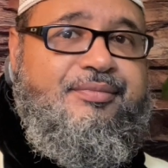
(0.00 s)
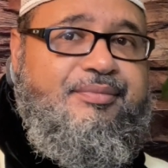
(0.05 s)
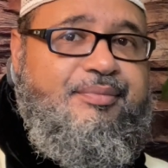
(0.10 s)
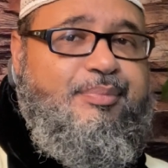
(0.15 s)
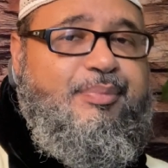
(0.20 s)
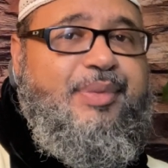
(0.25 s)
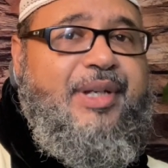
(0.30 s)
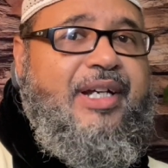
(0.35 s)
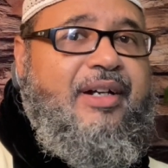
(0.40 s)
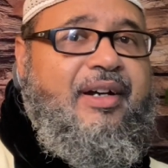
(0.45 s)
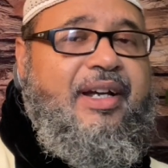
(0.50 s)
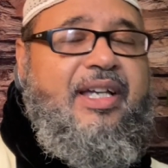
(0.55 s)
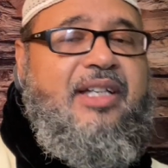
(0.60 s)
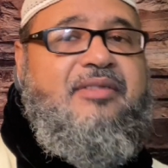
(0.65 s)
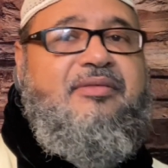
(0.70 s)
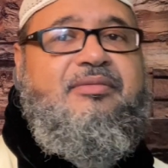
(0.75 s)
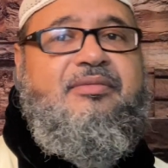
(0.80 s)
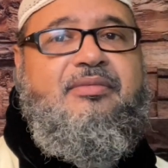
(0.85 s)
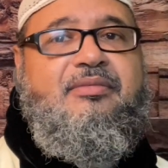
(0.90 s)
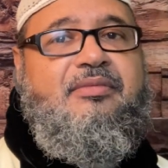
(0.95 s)
Period.
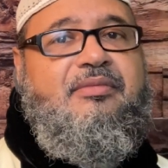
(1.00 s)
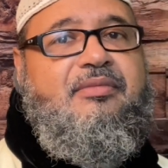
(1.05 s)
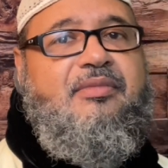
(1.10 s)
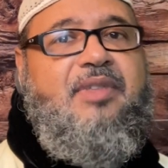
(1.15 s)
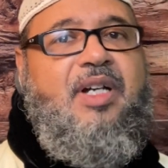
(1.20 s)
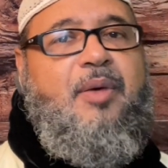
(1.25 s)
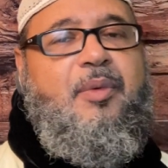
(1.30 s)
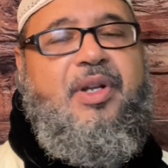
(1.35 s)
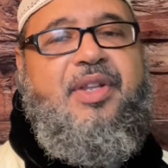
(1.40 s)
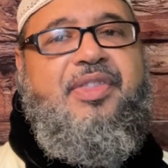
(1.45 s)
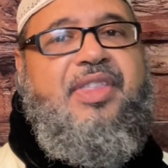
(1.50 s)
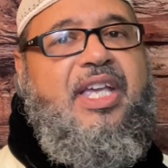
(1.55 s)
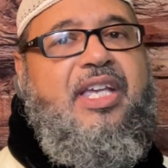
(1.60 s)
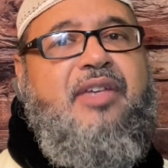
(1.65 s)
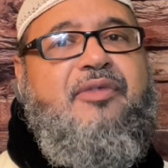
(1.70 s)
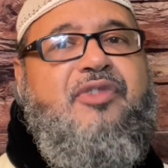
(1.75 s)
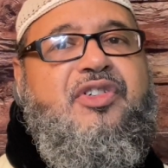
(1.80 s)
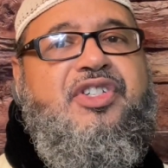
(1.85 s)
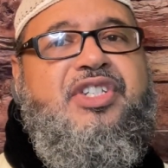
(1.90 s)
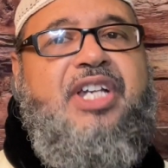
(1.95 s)
I want to thank
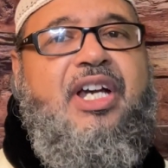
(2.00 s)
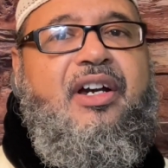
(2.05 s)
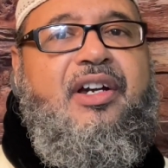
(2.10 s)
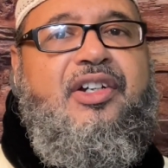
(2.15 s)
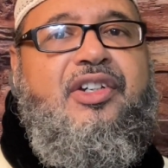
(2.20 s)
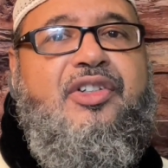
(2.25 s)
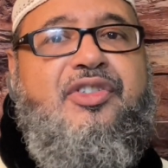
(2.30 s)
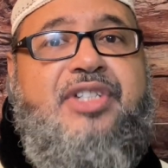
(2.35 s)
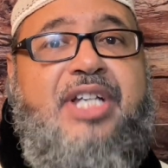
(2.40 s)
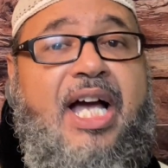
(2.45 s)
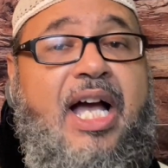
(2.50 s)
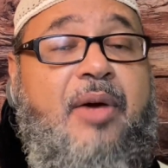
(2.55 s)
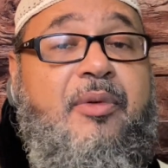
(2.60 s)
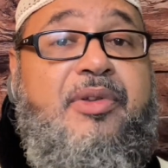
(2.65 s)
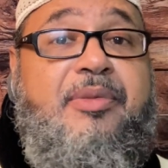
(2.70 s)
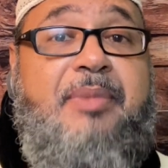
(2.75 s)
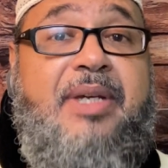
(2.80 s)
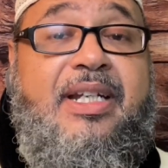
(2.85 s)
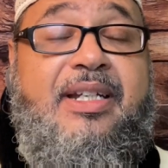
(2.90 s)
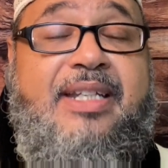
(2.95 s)
you for sharing your time
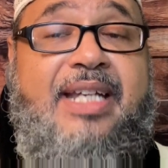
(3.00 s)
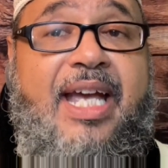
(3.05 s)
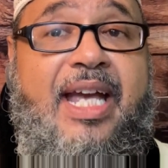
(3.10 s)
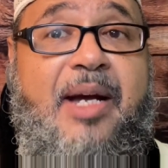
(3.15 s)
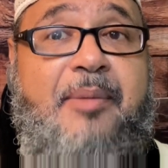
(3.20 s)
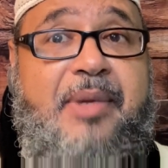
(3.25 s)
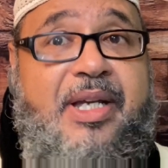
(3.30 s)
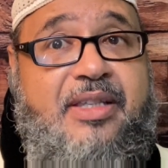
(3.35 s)
with me today. I'll make